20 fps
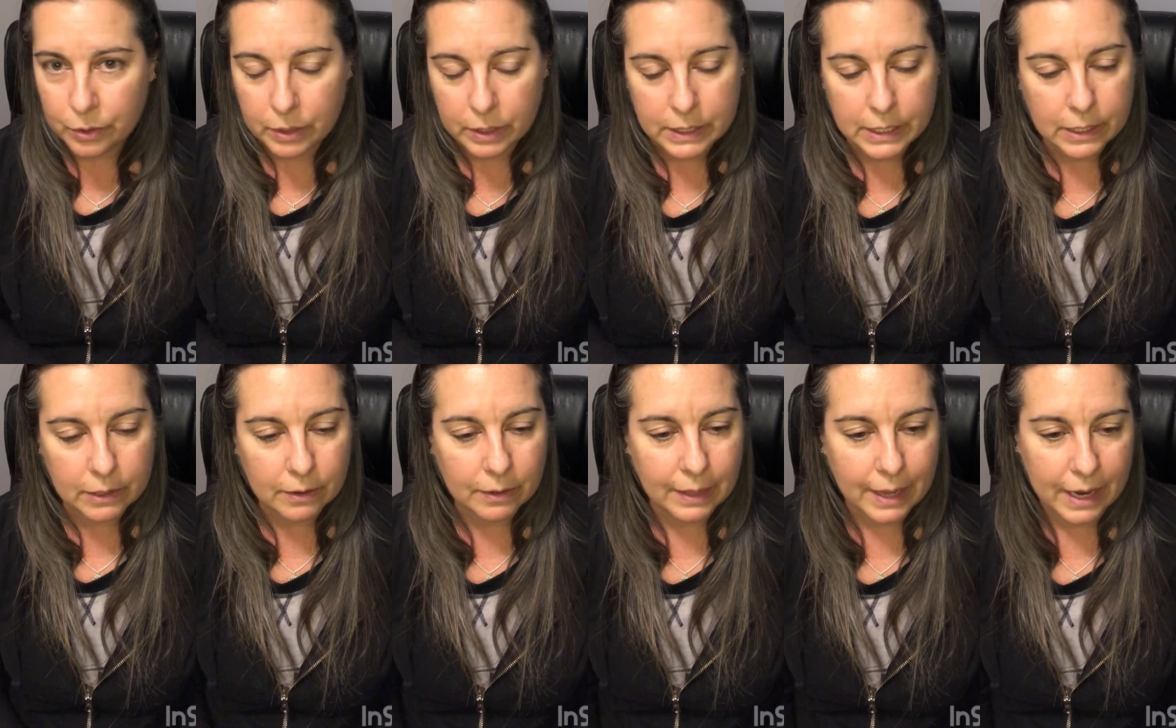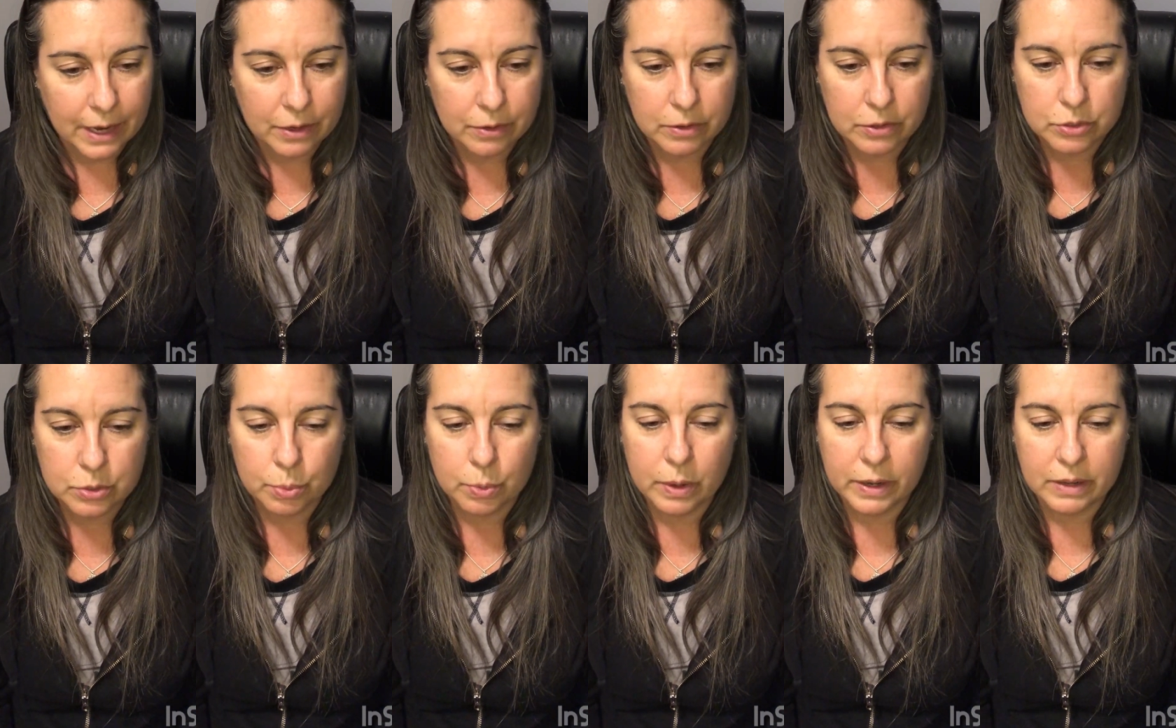a year later in
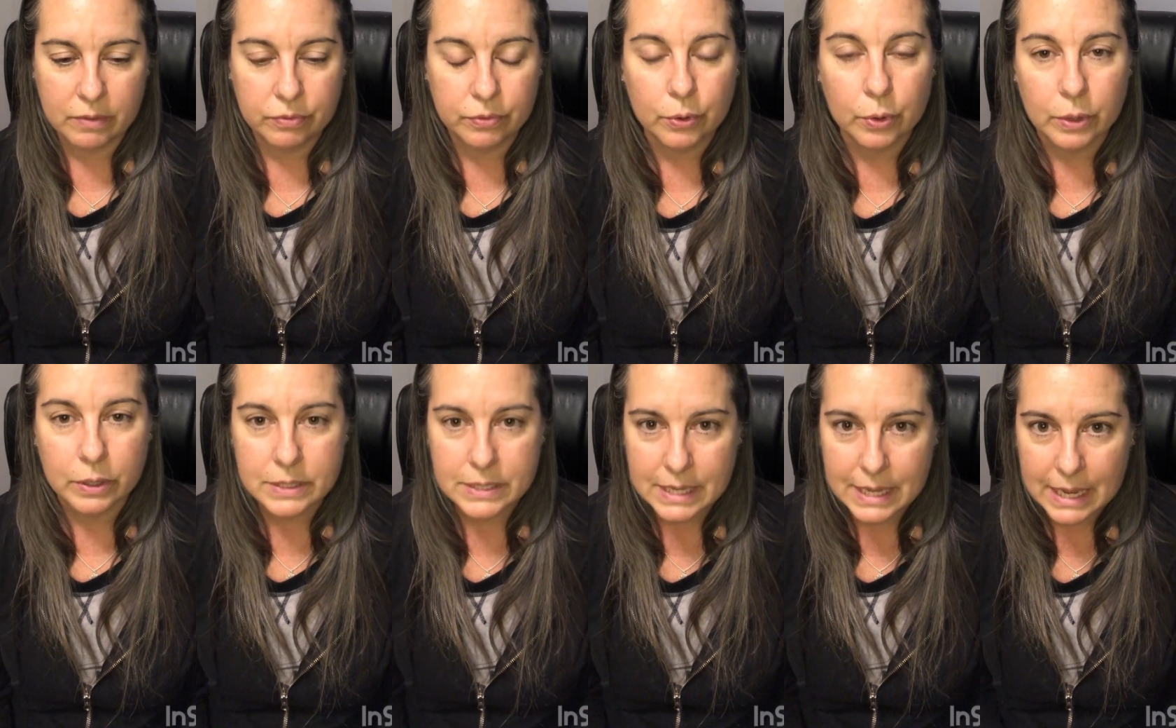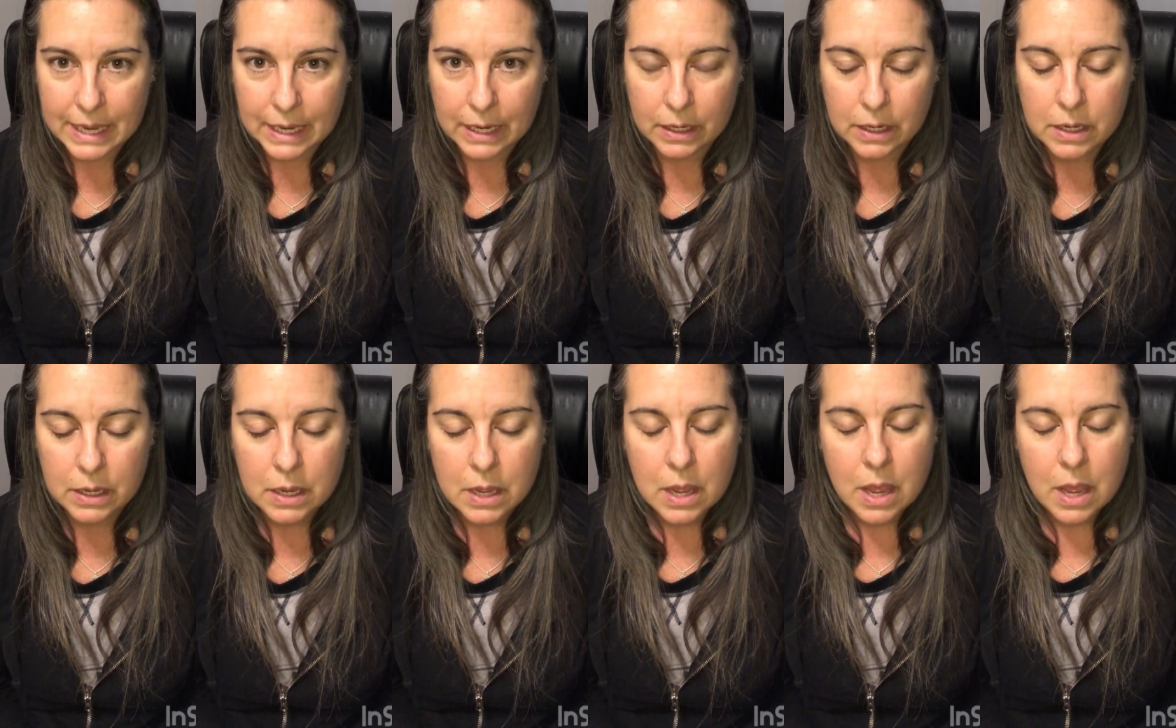2014